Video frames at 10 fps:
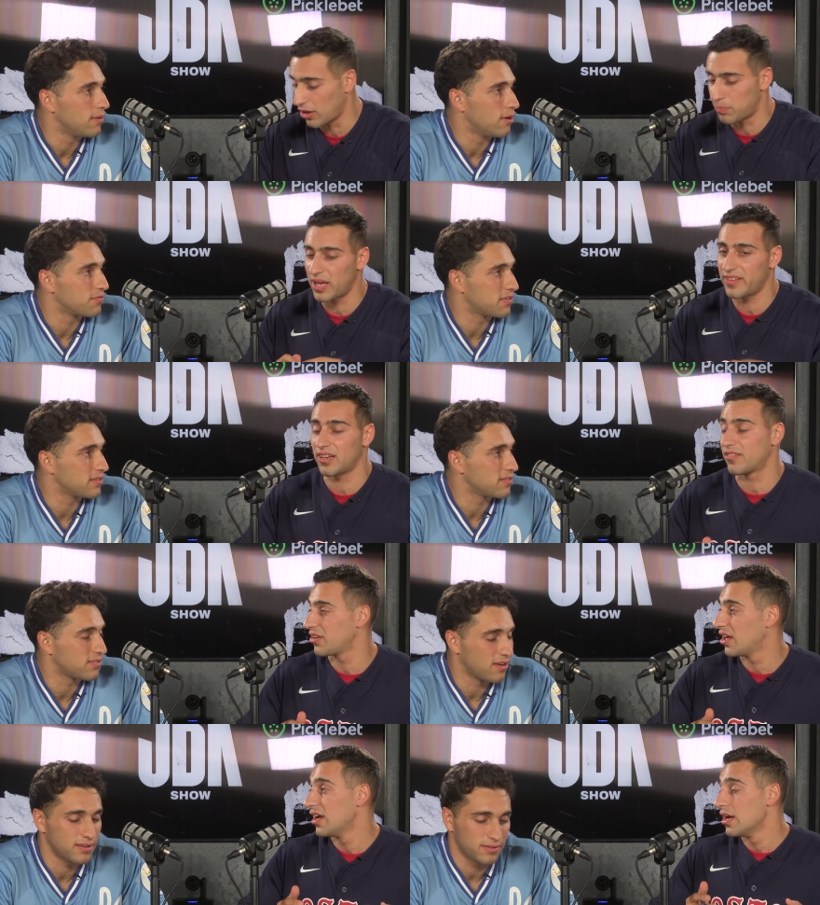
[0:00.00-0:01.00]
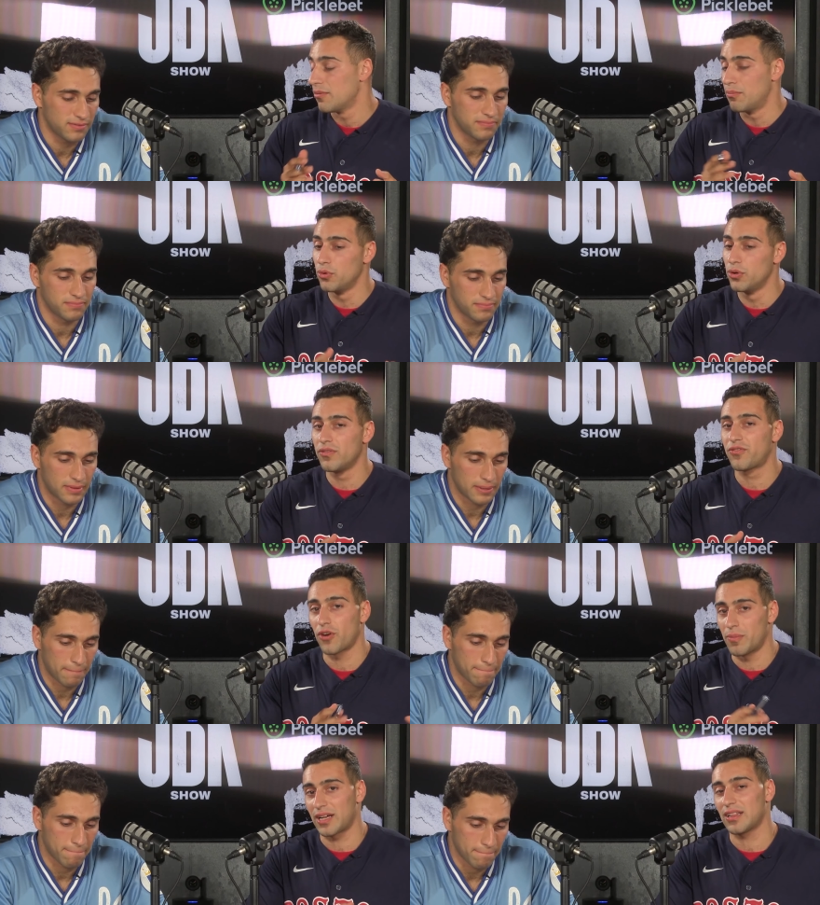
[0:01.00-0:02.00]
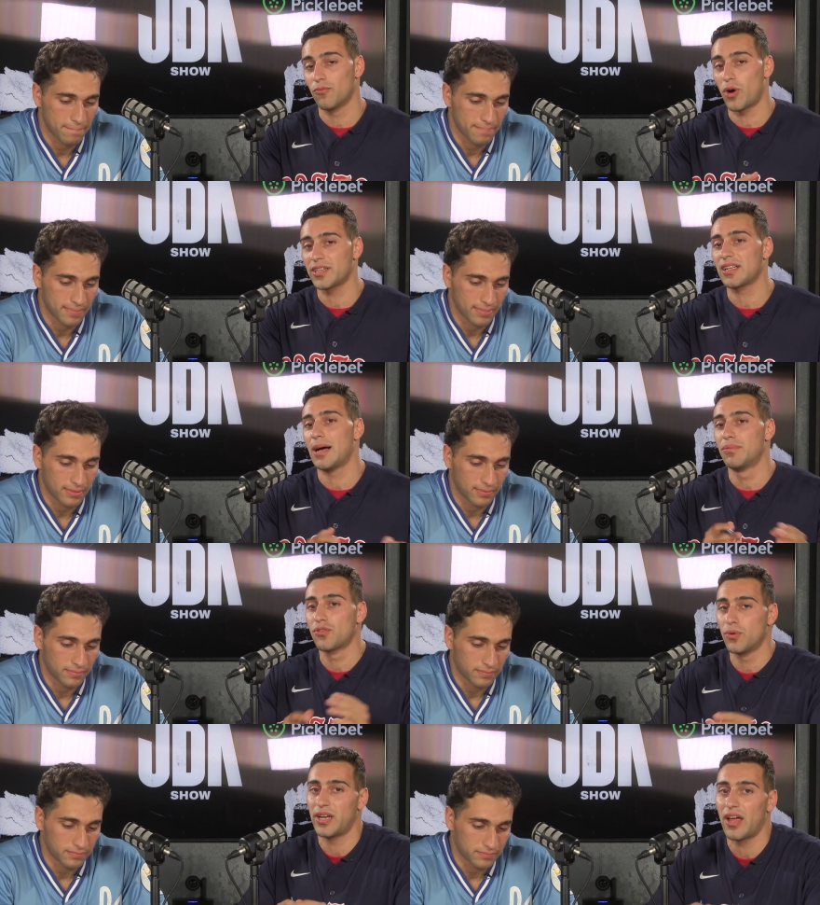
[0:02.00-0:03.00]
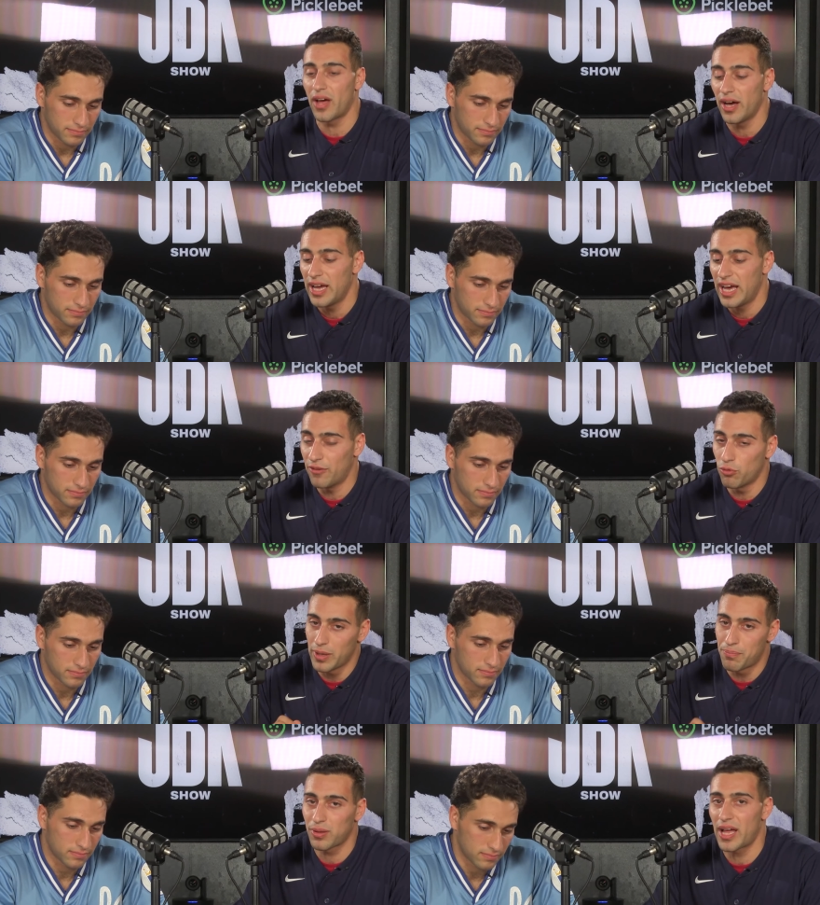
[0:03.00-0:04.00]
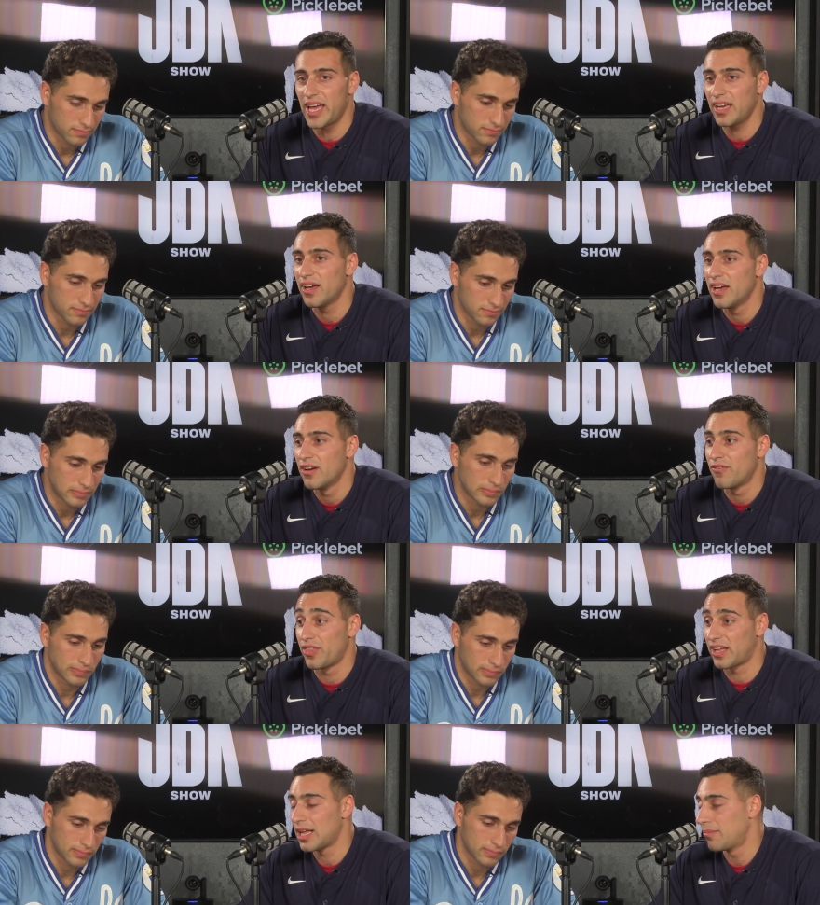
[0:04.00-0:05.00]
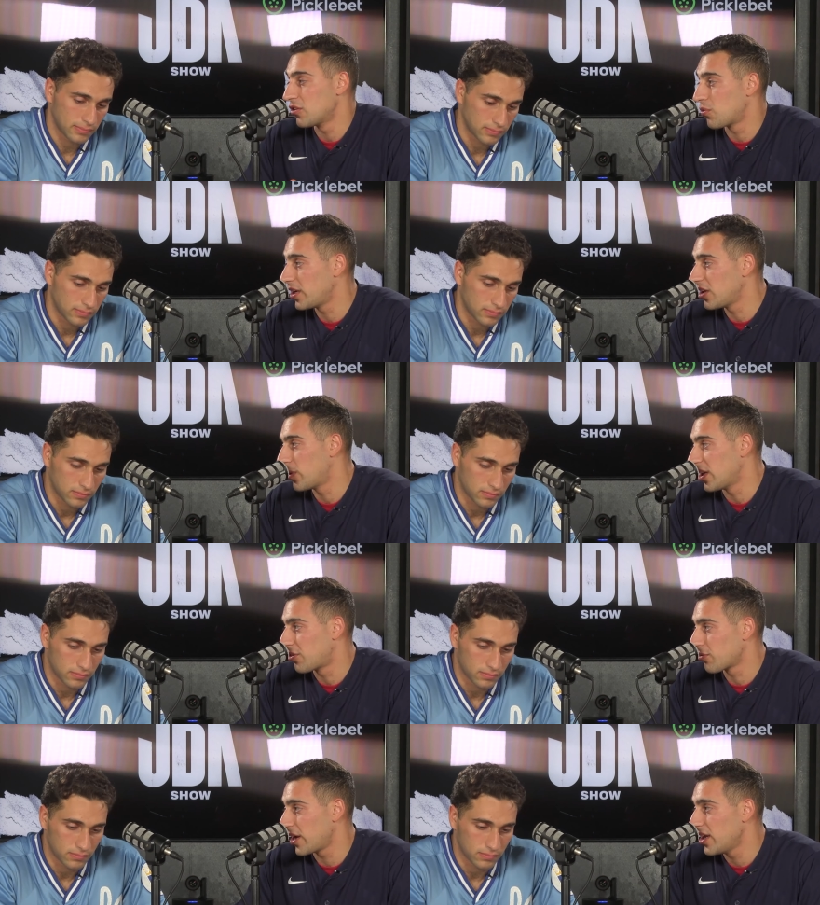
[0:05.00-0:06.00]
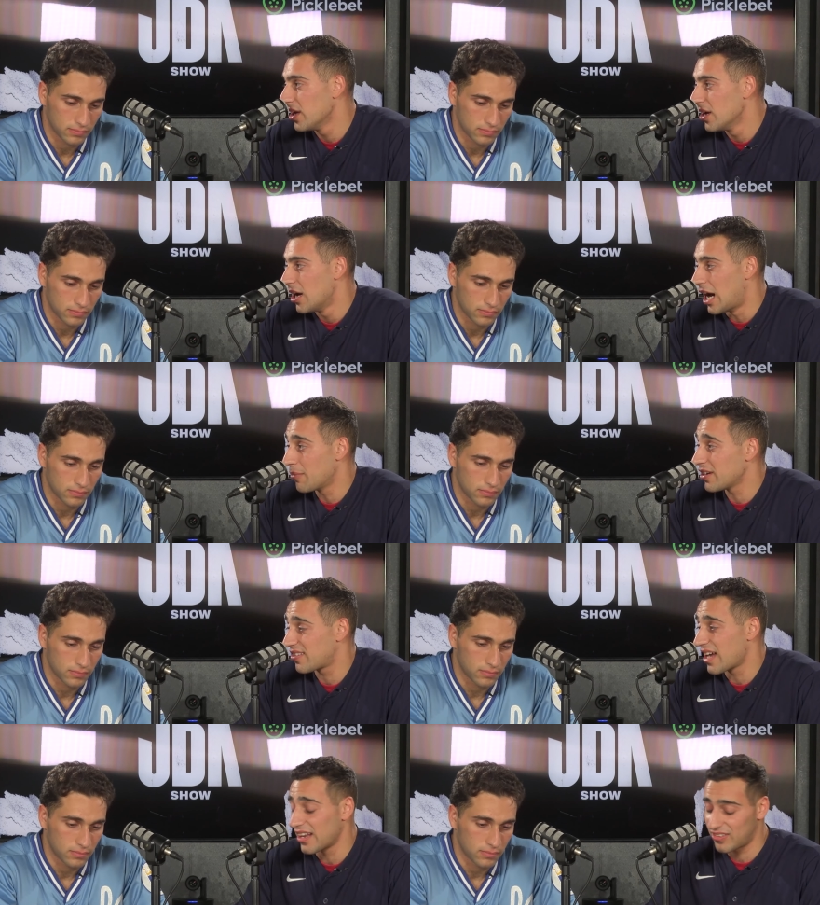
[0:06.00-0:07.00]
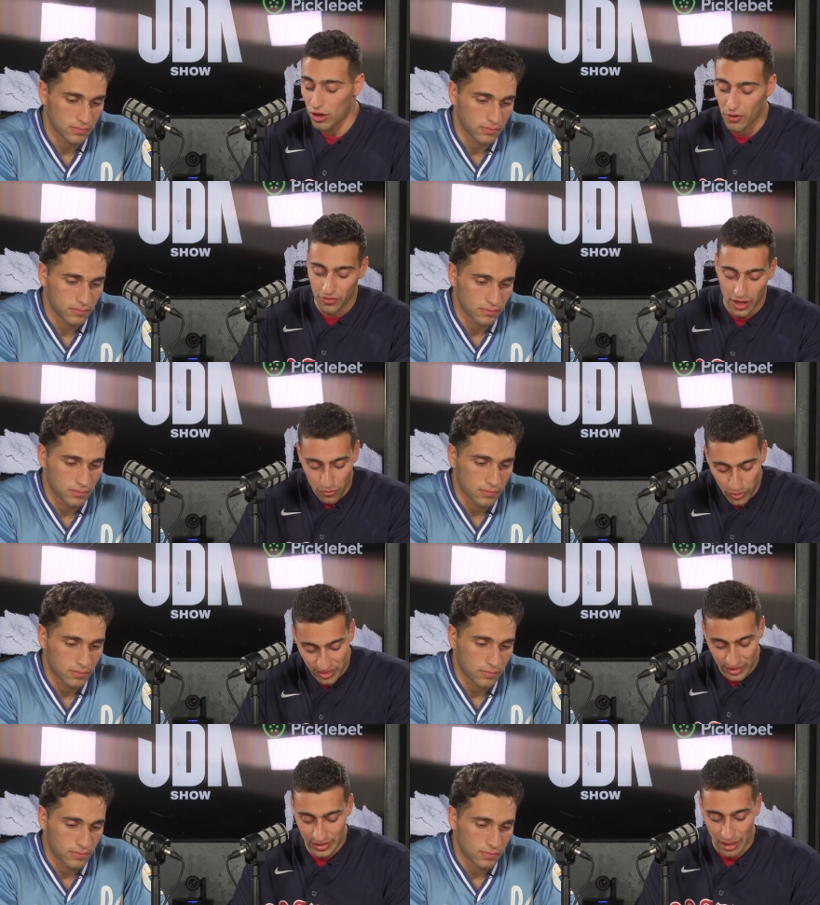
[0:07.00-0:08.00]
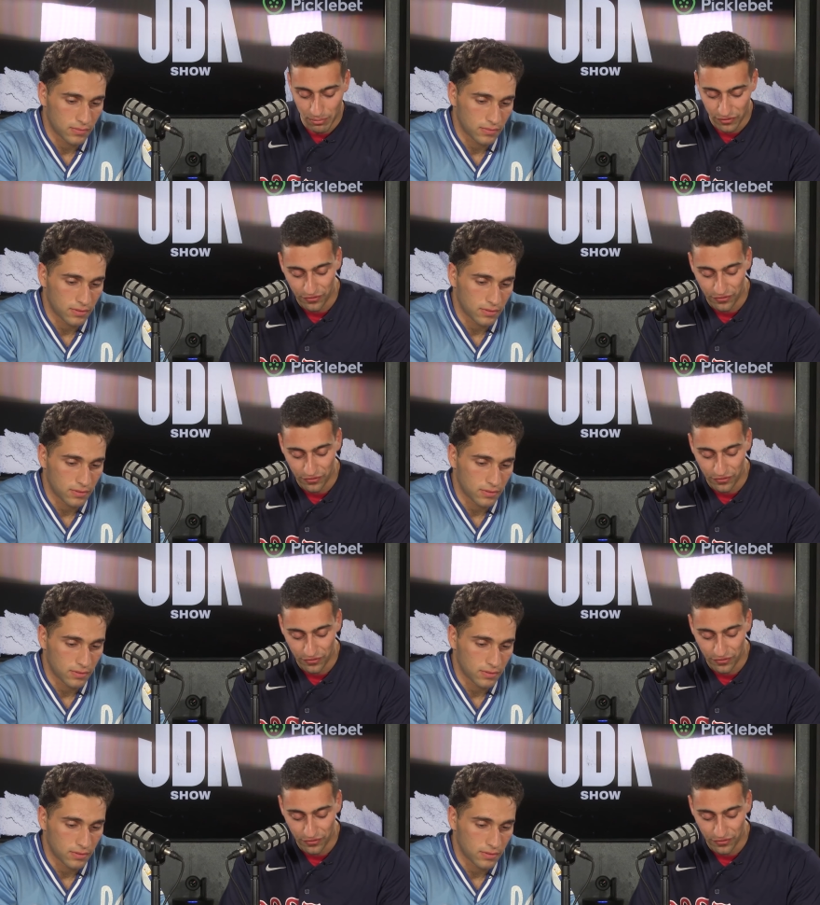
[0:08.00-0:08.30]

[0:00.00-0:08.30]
Speaker 1: So players that have signs. moved from cl one club to another and will be playing for the club in 2023. I'm going to start us off with number